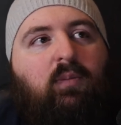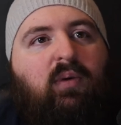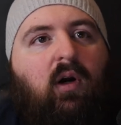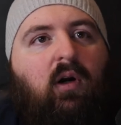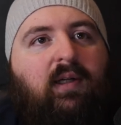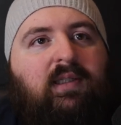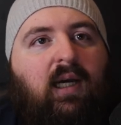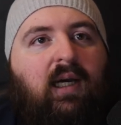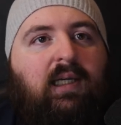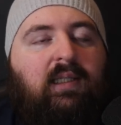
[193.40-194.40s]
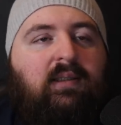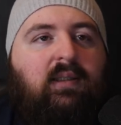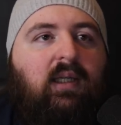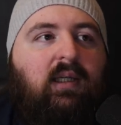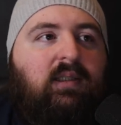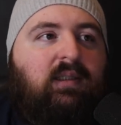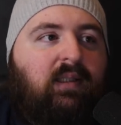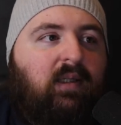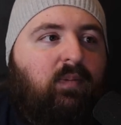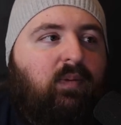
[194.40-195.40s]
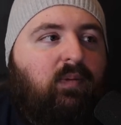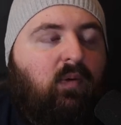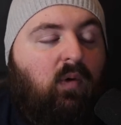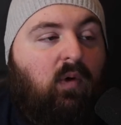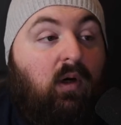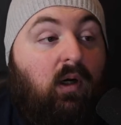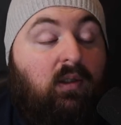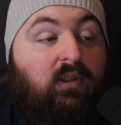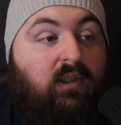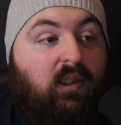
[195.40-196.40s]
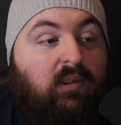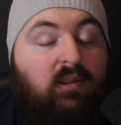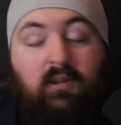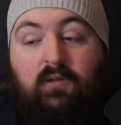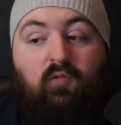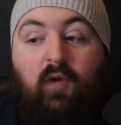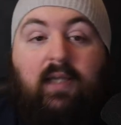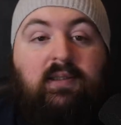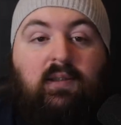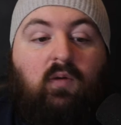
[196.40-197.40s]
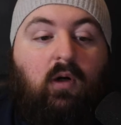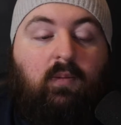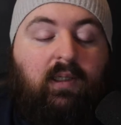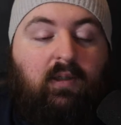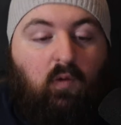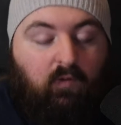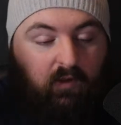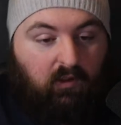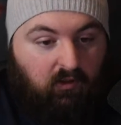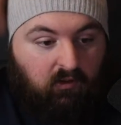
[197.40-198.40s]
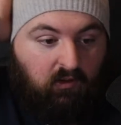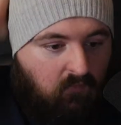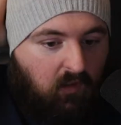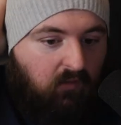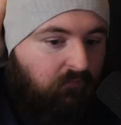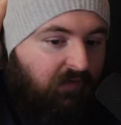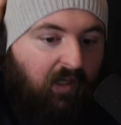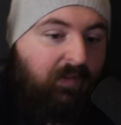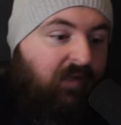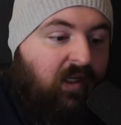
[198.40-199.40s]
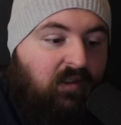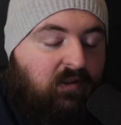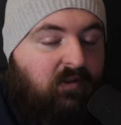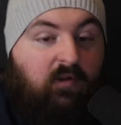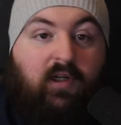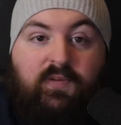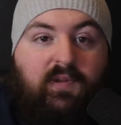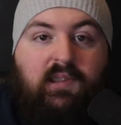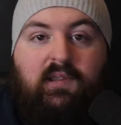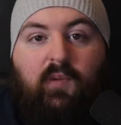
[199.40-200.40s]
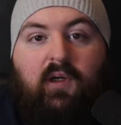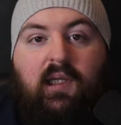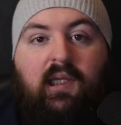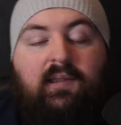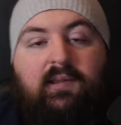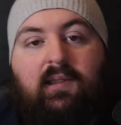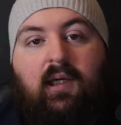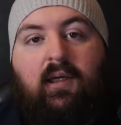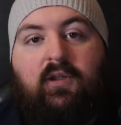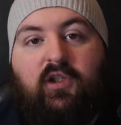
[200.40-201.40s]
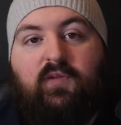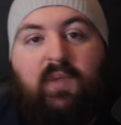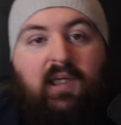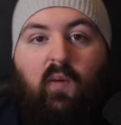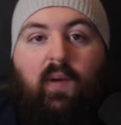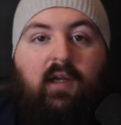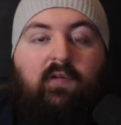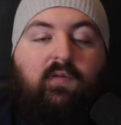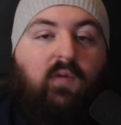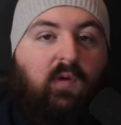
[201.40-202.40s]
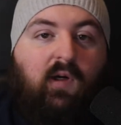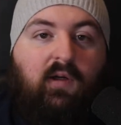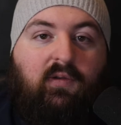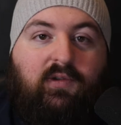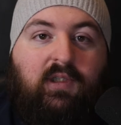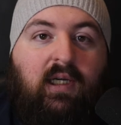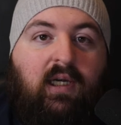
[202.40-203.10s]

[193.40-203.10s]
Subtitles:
prioritize sleep or just resting normally over family events, Christmases, birthdays, just being awake for phone calls.